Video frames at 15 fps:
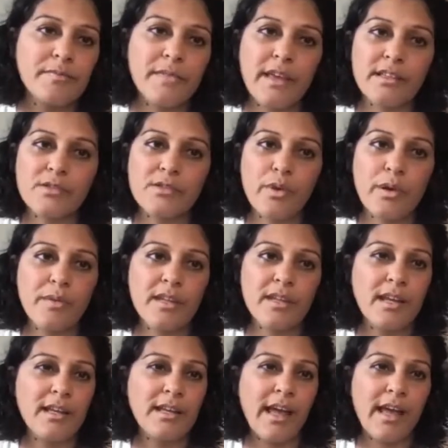as women
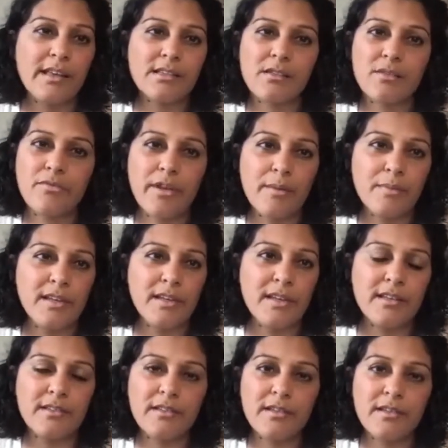and as the
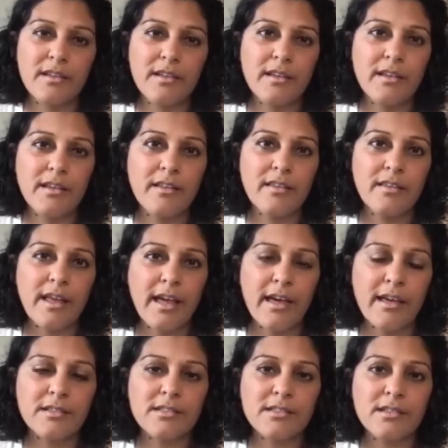feminine
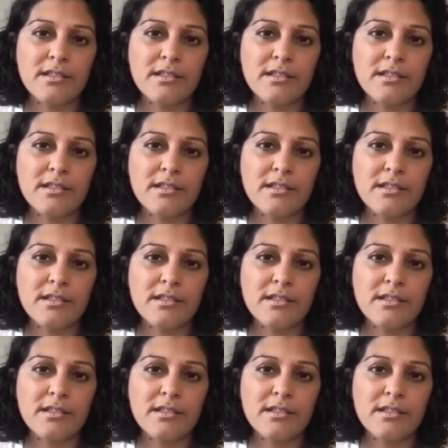that